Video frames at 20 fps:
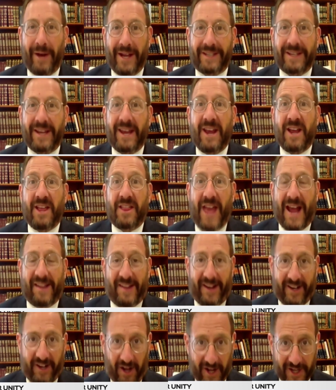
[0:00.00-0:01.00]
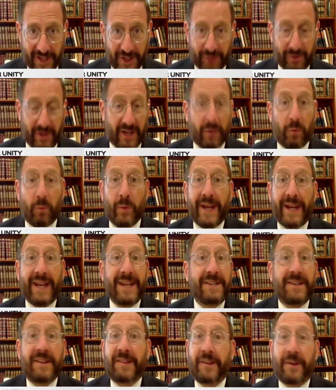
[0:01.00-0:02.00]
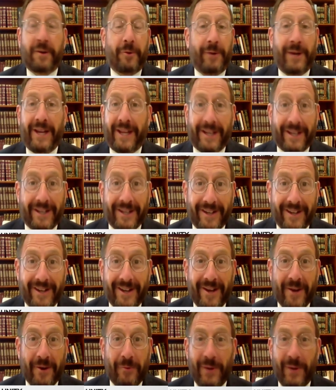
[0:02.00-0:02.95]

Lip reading: But as a country, we can disagree.